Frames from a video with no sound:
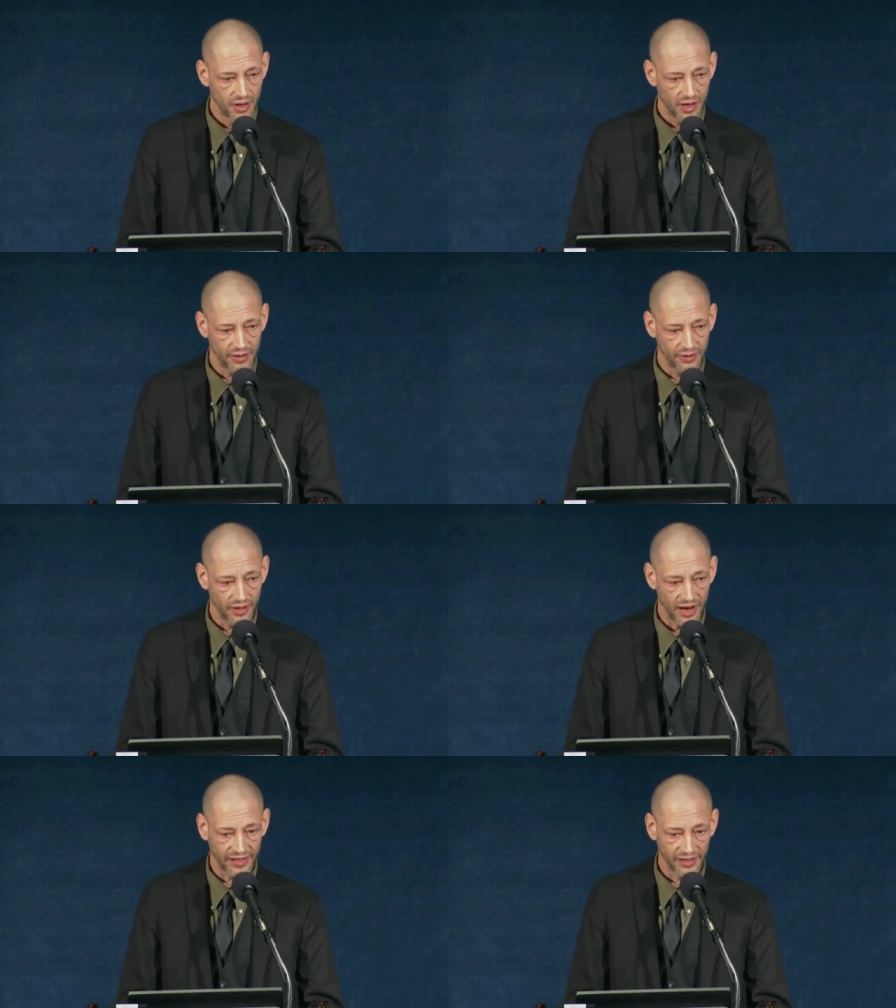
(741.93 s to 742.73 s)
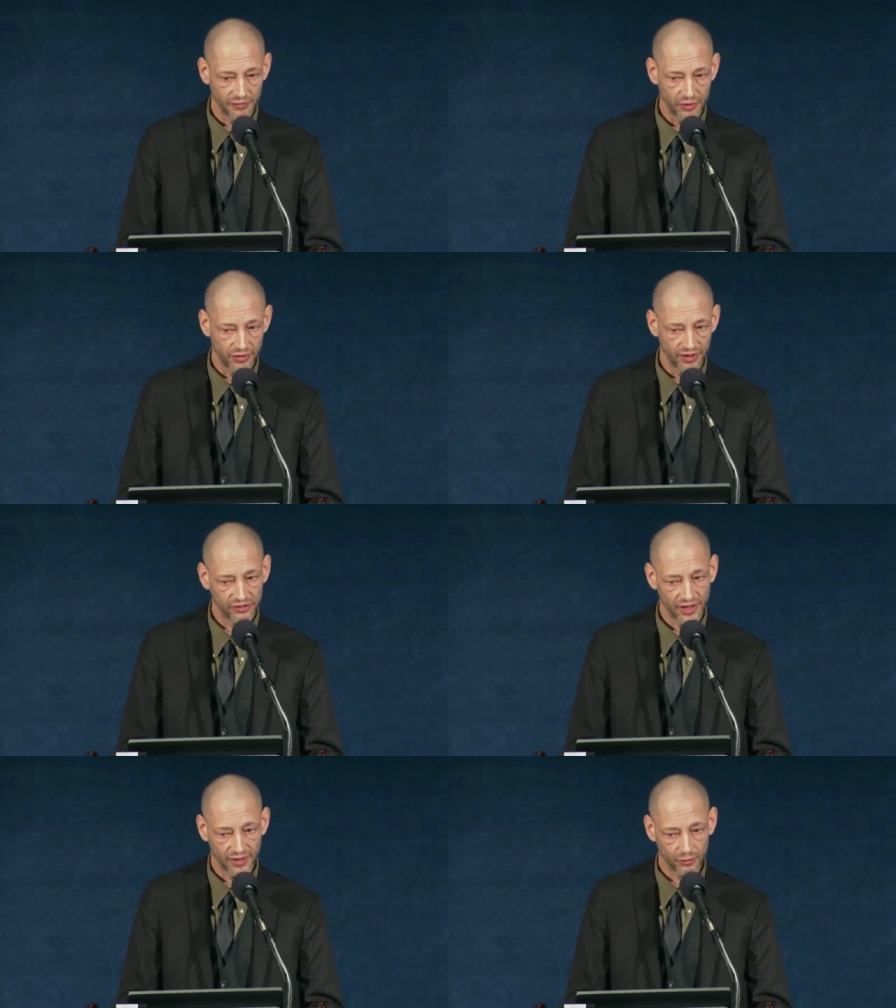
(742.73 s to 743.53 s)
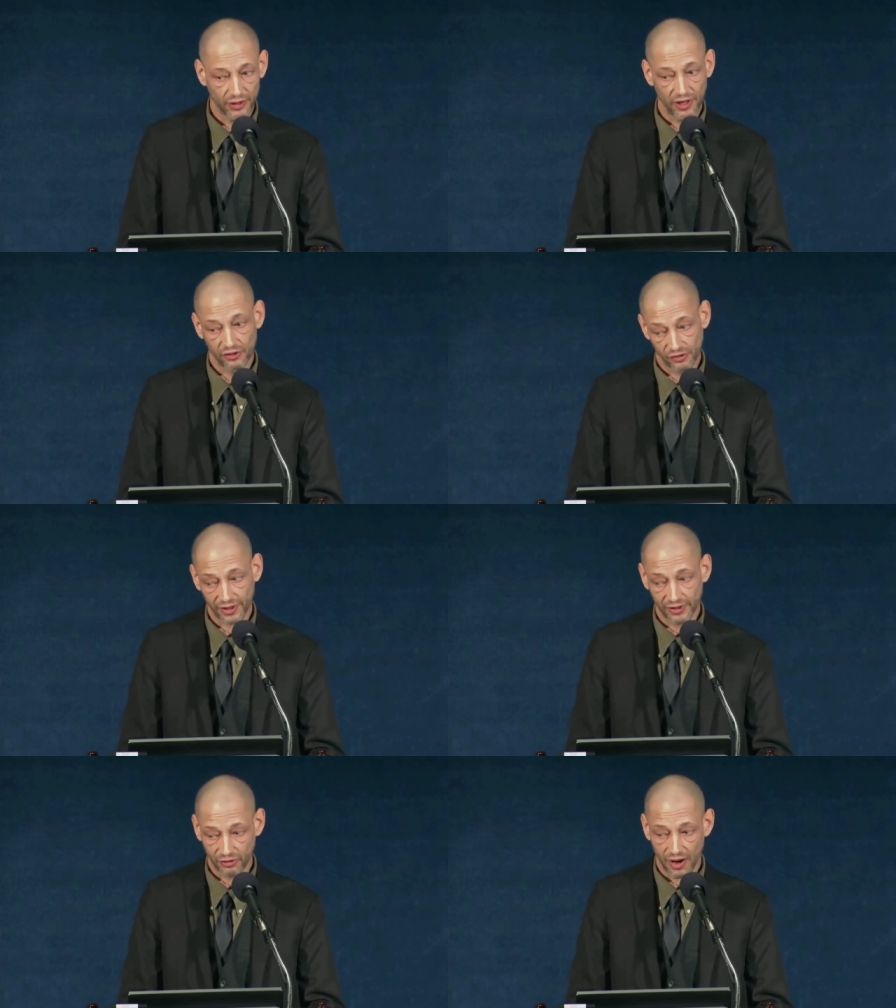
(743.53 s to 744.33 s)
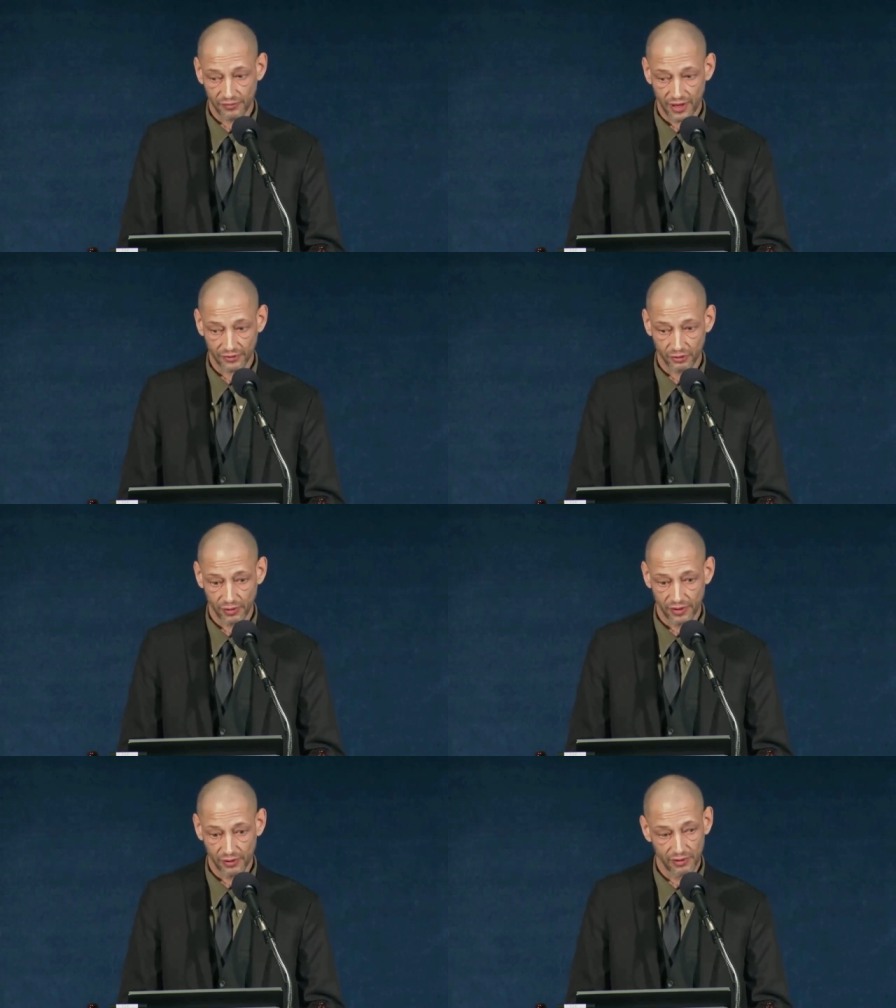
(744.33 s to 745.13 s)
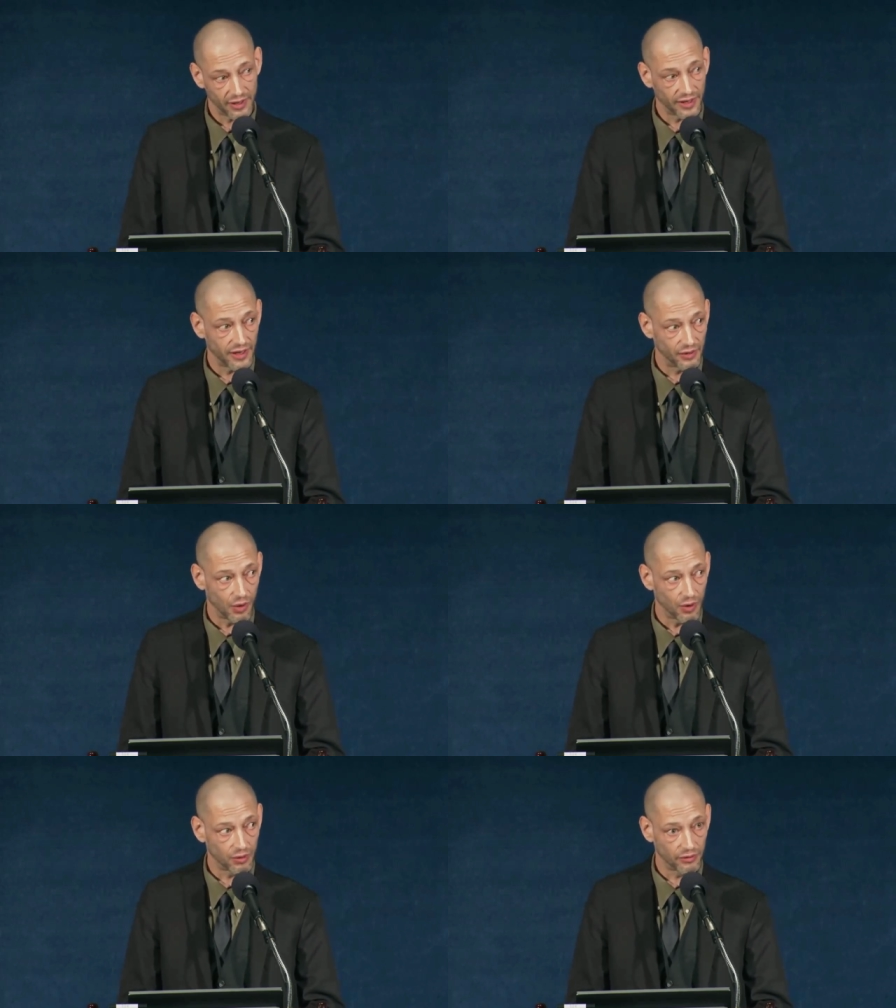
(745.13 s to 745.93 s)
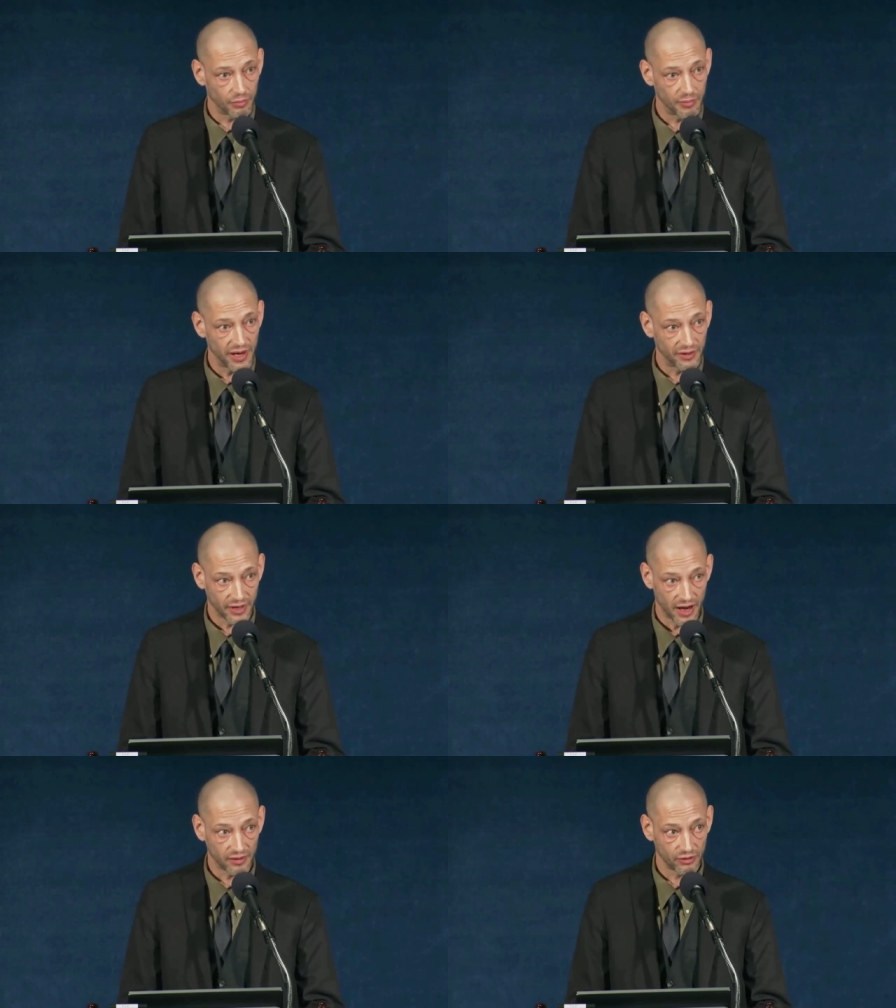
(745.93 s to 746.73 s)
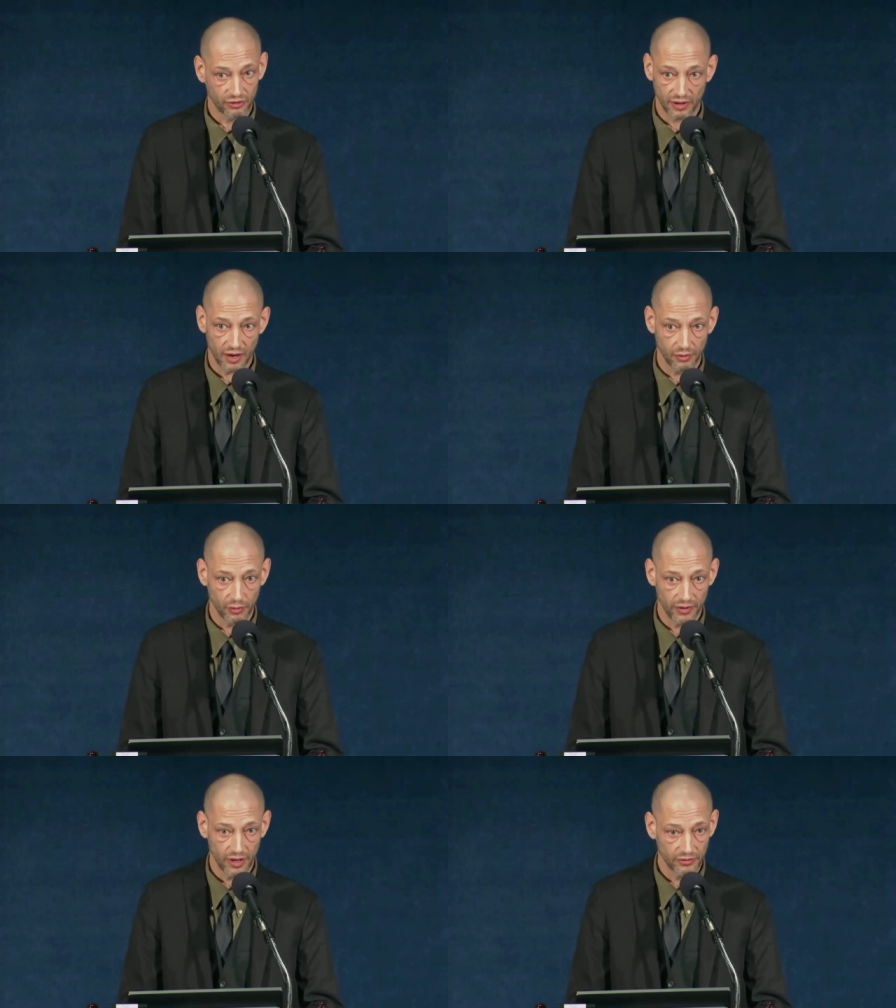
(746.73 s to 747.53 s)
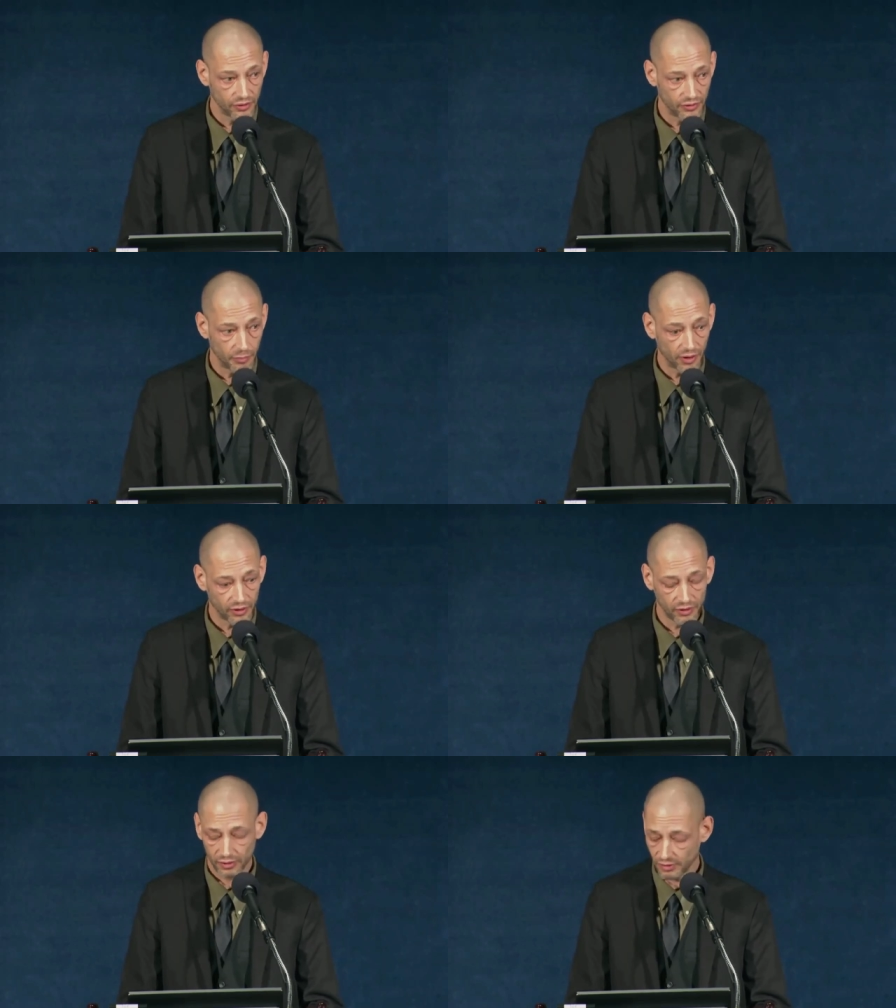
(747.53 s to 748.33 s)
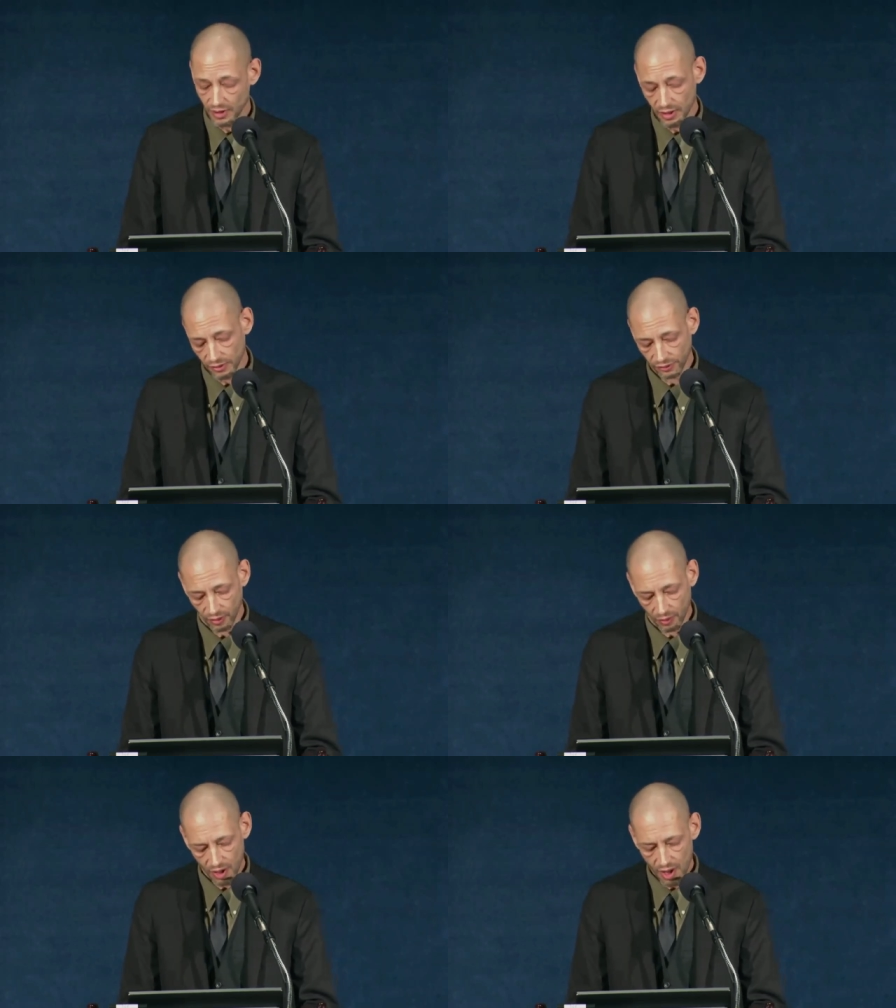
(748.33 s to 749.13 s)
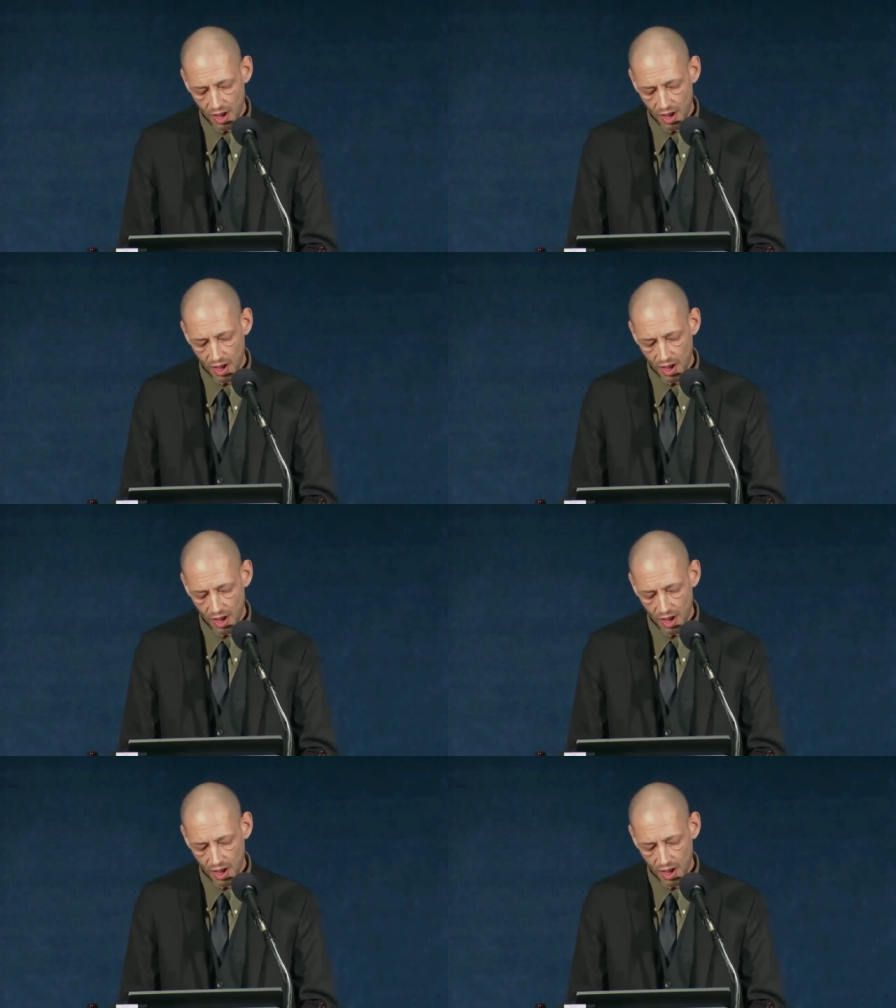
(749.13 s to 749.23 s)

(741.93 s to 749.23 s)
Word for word: And uh, I can give you the exact locations. I can drive Dr. Greer and, I, and all of the command, Congress, everyone there to the bunker. So